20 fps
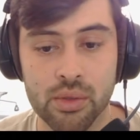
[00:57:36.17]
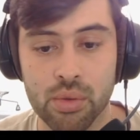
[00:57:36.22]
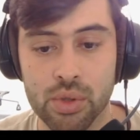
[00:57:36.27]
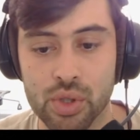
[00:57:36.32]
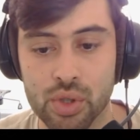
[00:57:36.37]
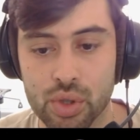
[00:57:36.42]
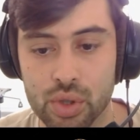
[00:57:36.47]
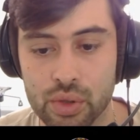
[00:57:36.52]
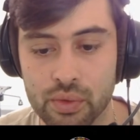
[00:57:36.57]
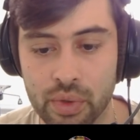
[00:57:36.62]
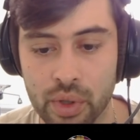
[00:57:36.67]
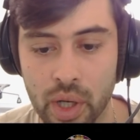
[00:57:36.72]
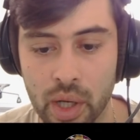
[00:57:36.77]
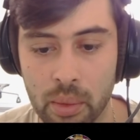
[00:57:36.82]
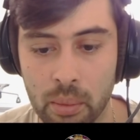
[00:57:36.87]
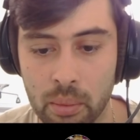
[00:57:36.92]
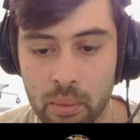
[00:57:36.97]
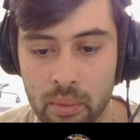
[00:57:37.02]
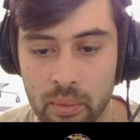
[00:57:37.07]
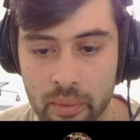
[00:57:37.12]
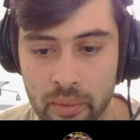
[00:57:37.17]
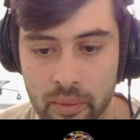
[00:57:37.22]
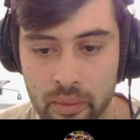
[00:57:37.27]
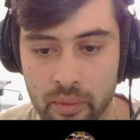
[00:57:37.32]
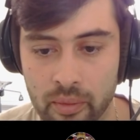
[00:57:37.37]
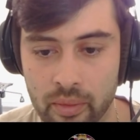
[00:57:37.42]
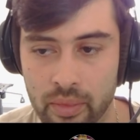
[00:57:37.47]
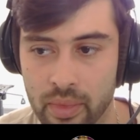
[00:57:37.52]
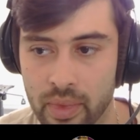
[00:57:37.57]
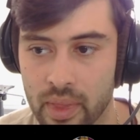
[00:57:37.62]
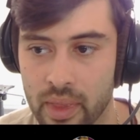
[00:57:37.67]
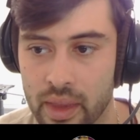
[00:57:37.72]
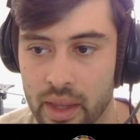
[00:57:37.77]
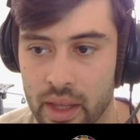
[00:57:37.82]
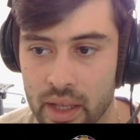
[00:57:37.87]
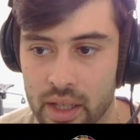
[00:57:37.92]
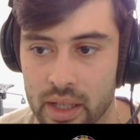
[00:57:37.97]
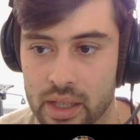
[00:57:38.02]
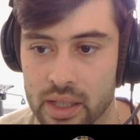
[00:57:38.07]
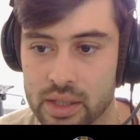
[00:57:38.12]
was good for him,
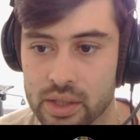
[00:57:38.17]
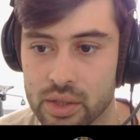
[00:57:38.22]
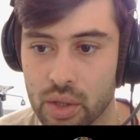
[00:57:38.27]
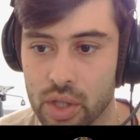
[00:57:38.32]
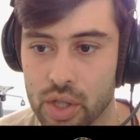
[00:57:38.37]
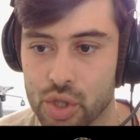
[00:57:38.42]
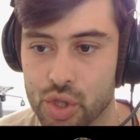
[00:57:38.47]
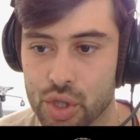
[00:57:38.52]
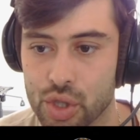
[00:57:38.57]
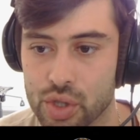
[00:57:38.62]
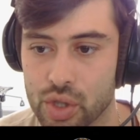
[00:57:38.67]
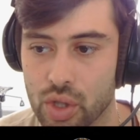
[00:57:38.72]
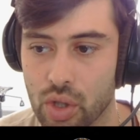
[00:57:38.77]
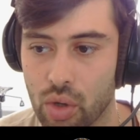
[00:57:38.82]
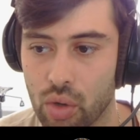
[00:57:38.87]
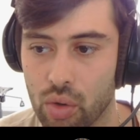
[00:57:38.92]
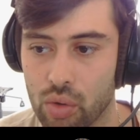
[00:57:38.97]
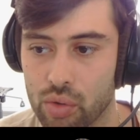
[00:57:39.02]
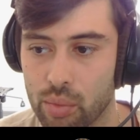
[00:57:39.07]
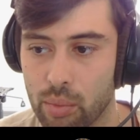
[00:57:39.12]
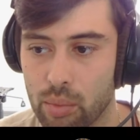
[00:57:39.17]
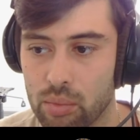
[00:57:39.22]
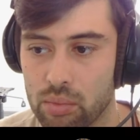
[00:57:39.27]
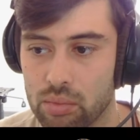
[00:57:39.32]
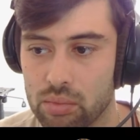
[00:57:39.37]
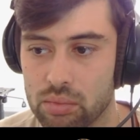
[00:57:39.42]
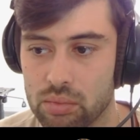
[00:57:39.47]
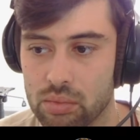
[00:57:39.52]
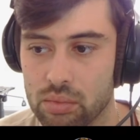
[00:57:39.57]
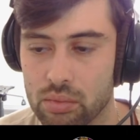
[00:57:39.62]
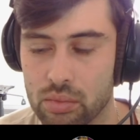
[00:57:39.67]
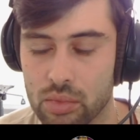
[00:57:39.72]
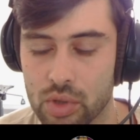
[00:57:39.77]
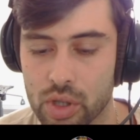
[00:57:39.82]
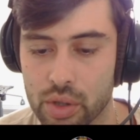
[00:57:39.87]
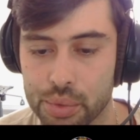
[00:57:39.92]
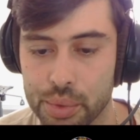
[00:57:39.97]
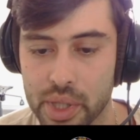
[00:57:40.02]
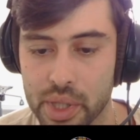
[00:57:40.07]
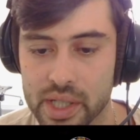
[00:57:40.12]
so he just go
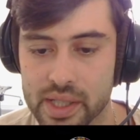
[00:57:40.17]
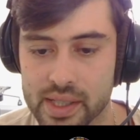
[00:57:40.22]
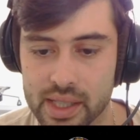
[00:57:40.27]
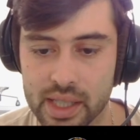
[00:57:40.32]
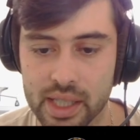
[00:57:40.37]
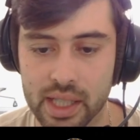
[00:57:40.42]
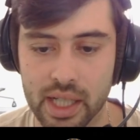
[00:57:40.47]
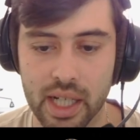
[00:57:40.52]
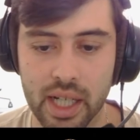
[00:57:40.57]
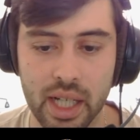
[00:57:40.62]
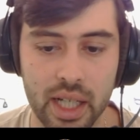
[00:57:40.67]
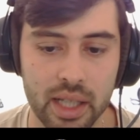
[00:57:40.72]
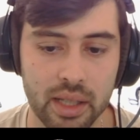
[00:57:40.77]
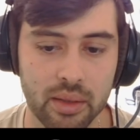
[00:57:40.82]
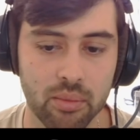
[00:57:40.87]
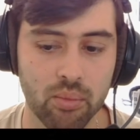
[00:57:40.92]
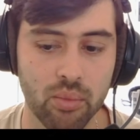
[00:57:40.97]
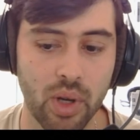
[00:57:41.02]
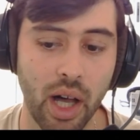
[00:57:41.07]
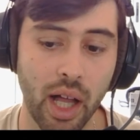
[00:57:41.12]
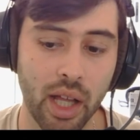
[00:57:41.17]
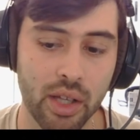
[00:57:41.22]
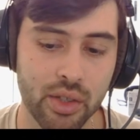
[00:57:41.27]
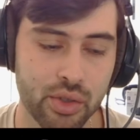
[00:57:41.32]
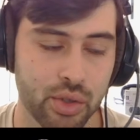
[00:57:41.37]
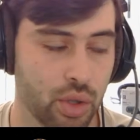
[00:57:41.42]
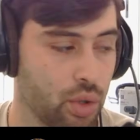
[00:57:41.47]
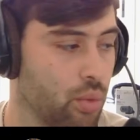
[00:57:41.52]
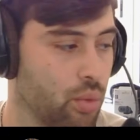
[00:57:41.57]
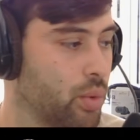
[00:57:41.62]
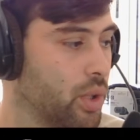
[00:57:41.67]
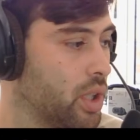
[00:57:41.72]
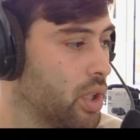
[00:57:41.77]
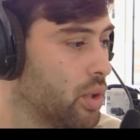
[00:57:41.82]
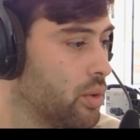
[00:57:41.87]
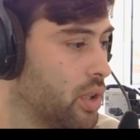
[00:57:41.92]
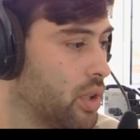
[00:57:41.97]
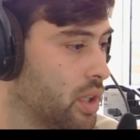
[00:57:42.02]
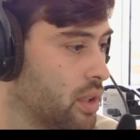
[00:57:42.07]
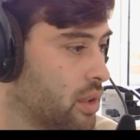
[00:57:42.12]
crazy. And also we
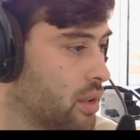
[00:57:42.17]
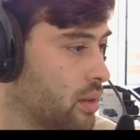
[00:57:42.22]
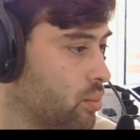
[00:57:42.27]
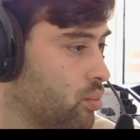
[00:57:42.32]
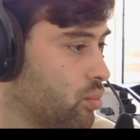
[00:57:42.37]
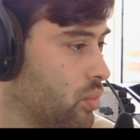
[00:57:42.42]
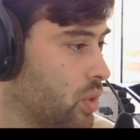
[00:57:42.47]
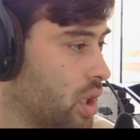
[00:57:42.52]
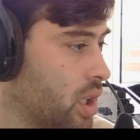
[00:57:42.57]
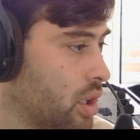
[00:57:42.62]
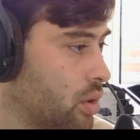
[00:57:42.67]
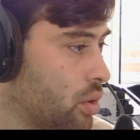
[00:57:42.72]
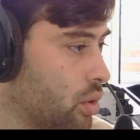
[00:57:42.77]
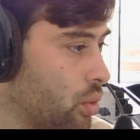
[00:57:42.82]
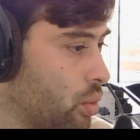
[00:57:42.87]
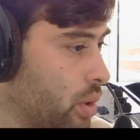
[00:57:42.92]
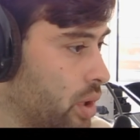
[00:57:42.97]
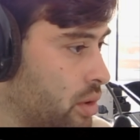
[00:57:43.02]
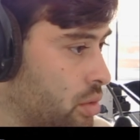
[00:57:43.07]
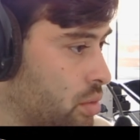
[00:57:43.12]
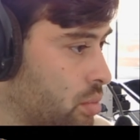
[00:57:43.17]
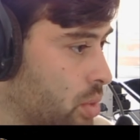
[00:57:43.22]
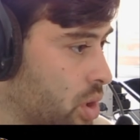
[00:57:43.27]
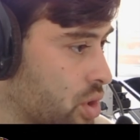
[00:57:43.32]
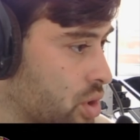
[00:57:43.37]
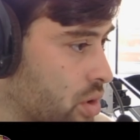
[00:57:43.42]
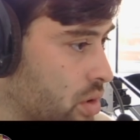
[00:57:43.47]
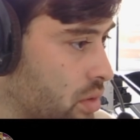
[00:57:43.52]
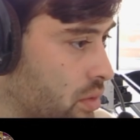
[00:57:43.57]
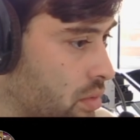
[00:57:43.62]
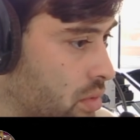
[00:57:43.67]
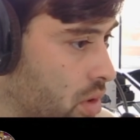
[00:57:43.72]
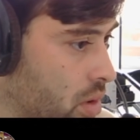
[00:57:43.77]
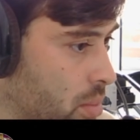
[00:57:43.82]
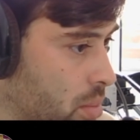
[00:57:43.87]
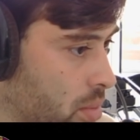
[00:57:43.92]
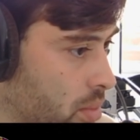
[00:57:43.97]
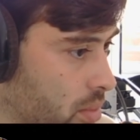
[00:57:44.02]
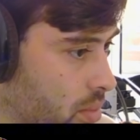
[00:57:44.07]
know that he called way too much on the flop.